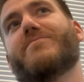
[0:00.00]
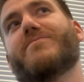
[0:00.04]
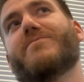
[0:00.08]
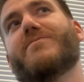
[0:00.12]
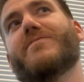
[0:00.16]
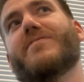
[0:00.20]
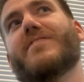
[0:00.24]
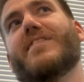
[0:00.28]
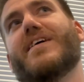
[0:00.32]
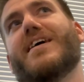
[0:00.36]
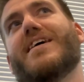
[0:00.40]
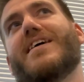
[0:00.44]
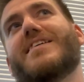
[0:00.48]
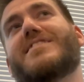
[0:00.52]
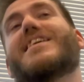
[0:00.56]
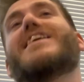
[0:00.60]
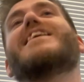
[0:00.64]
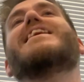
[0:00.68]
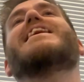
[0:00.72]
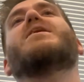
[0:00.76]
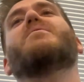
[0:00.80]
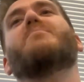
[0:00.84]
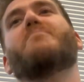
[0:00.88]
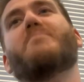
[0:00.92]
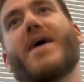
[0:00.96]
it's going to
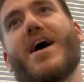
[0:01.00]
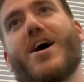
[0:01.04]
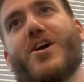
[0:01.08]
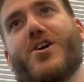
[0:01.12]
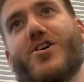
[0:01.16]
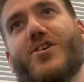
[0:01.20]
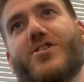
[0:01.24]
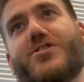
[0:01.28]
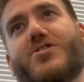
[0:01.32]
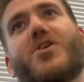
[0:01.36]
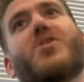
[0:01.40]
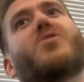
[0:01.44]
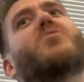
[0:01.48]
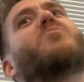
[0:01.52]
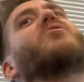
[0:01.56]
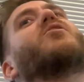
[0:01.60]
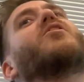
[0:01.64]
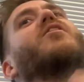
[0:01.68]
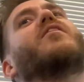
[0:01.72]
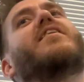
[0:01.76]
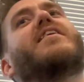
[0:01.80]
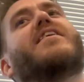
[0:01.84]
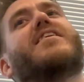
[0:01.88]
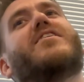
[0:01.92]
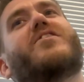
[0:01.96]
get better. Don't
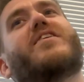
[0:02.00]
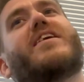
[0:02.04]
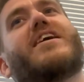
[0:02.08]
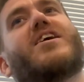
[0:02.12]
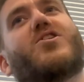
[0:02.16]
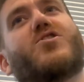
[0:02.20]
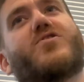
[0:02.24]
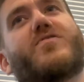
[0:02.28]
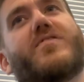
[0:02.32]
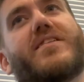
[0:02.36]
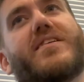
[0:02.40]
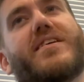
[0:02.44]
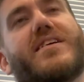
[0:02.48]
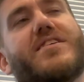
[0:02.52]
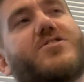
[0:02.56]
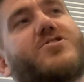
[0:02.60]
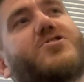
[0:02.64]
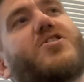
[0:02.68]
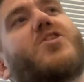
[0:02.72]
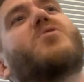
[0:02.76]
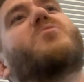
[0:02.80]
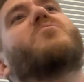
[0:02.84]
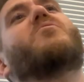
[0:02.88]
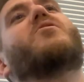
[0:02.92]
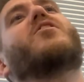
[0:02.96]
worry, you'll get over this.
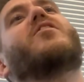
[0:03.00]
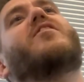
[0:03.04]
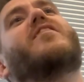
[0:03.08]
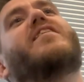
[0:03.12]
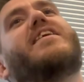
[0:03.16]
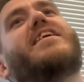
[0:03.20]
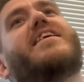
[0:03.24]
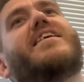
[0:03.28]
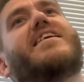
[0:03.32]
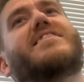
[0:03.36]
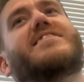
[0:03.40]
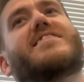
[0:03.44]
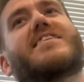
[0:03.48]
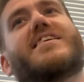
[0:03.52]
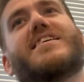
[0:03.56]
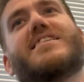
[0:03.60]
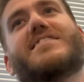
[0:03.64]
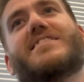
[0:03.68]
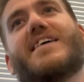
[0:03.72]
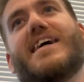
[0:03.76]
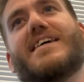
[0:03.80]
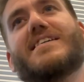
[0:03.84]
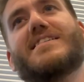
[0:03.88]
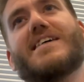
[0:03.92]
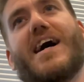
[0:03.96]
Don't worry, it's going to
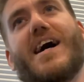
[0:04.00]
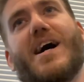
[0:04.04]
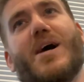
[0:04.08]
take time.